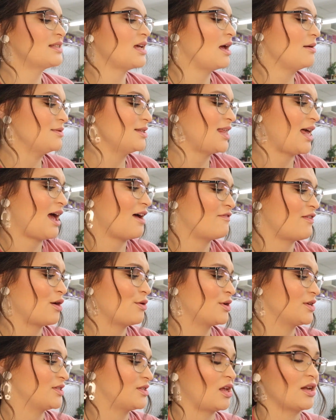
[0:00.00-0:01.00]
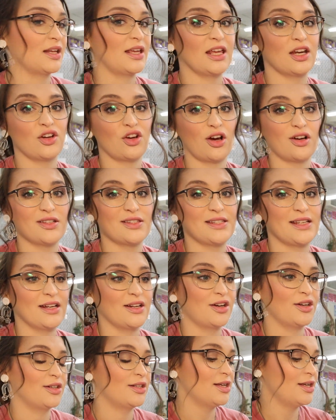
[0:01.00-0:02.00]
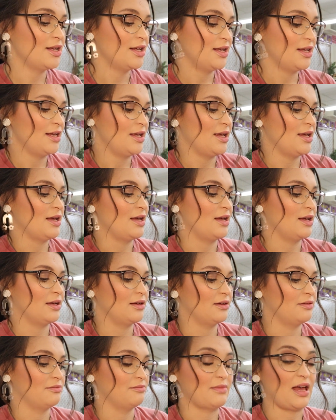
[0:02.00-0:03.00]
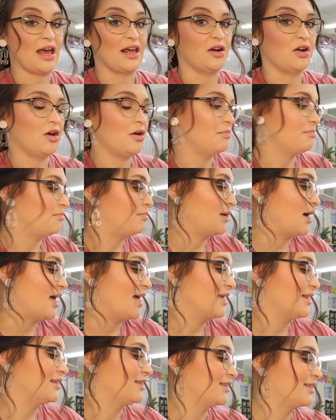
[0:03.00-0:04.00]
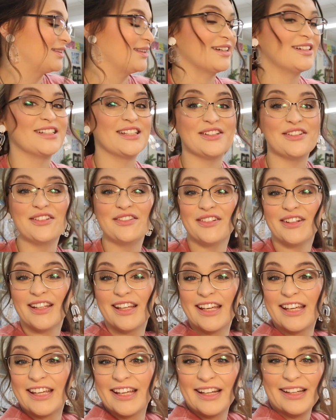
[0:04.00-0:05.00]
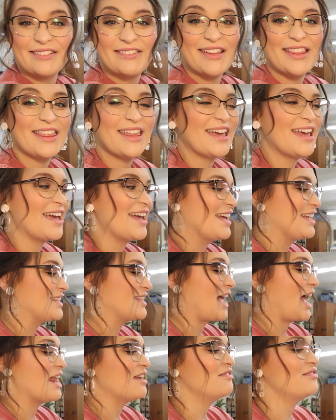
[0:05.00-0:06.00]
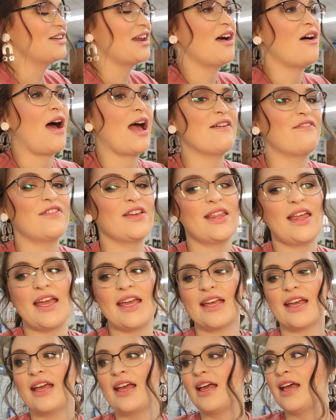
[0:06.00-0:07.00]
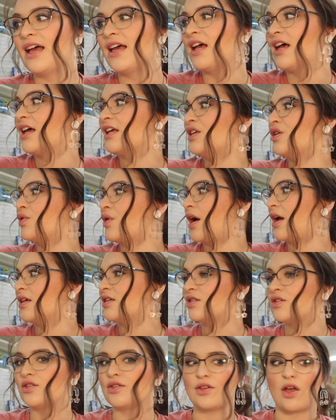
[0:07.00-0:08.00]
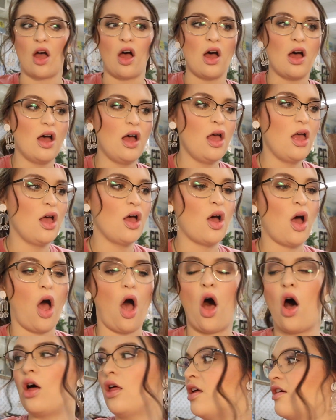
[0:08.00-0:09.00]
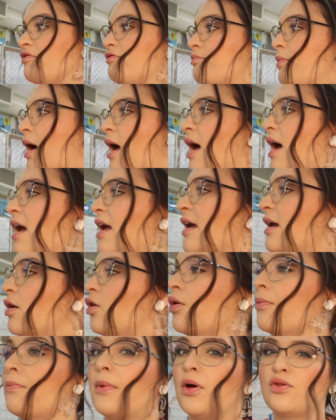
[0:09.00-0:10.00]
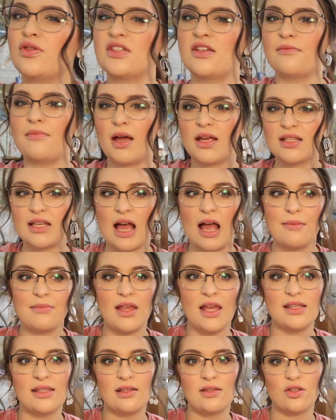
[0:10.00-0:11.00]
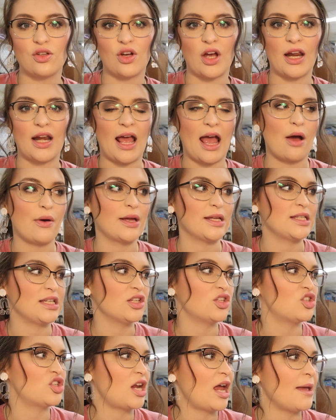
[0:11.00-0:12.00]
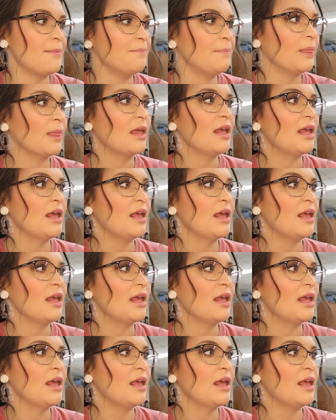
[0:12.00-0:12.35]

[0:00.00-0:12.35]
time to the half hour is not a kindergarten standard at all, but they're doing really good with it. I don't know. I feel like you guys saw all of my, or most of my time lessons are kind of how I teach time.